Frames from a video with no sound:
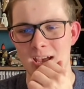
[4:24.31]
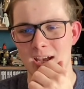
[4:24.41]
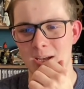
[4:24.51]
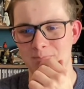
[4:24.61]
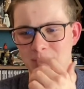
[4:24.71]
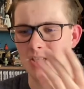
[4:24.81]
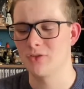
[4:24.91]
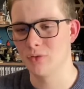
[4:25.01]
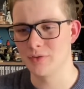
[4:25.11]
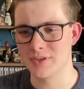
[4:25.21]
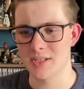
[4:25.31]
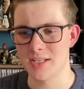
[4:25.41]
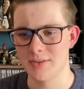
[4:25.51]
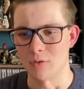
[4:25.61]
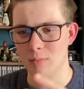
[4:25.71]
um, and of course the
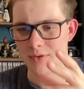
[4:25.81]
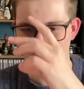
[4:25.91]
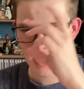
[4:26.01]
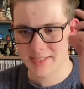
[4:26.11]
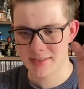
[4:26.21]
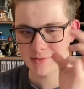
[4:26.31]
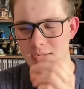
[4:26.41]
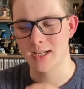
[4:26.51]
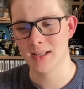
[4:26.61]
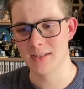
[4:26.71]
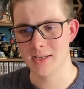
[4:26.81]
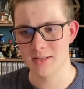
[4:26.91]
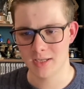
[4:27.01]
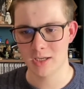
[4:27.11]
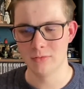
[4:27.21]
the one with the glasses as well and, in the
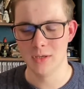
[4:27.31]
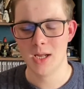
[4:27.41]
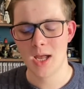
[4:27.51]
coat.